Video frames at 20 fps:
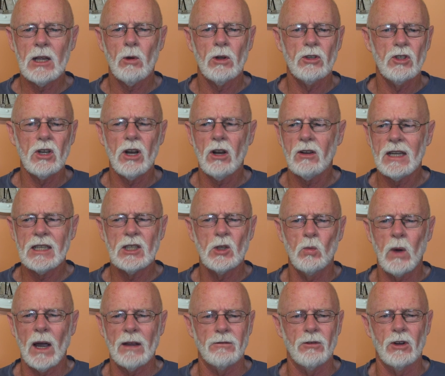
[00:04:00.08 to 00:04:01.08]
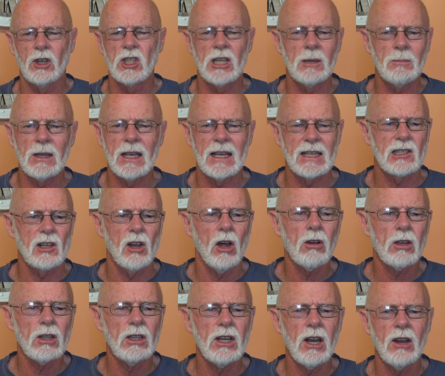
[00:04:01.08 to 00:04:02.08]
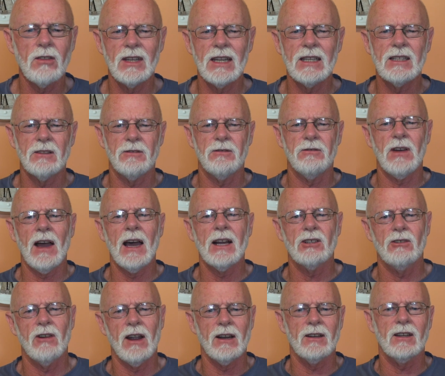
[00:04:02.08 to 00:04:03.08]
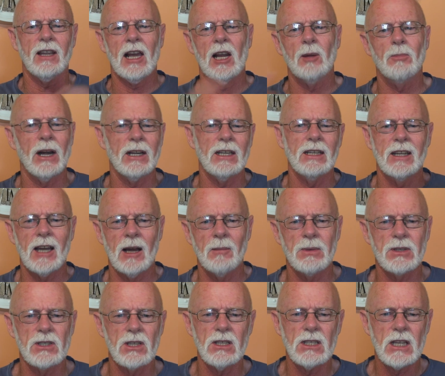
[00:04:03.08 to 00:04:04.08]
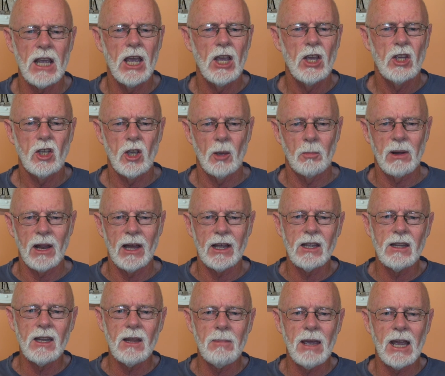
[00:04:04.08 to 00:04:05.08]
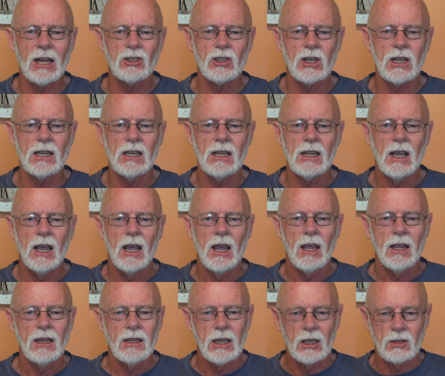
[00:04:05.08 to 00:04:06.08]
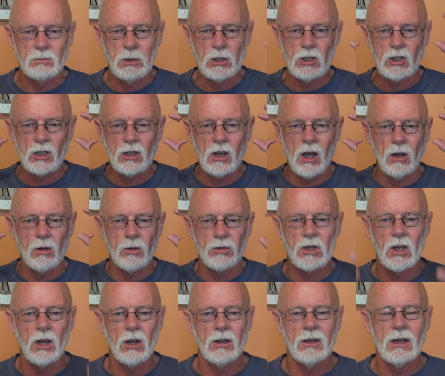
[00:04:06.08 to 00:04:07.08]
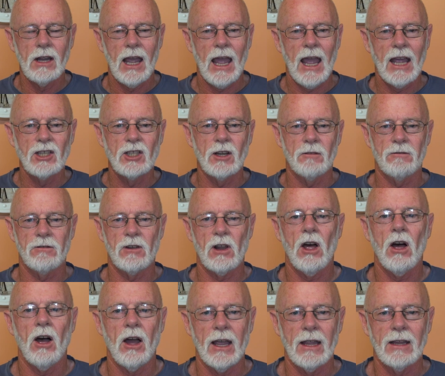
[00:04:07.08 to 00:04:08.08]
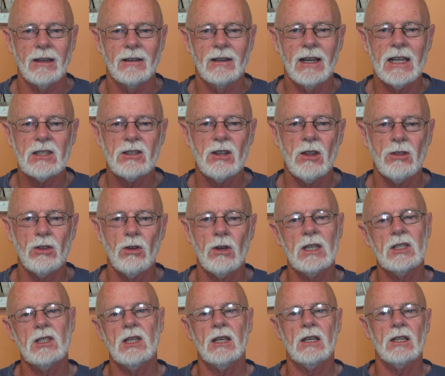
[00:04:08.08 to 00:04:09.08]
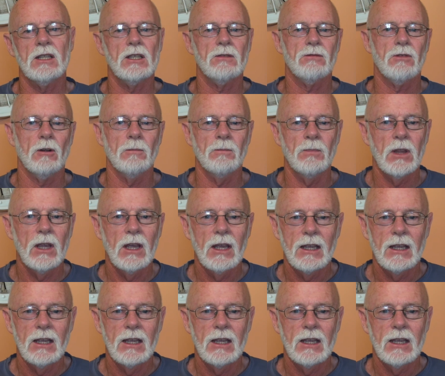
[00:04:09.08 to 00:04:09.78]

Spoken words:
quad, you don't need to wait for a GPS lock. You don't need to fart around calibrating compasses. You plug in the battery, you put your goggles on, and you fly. Less than 30 seconds from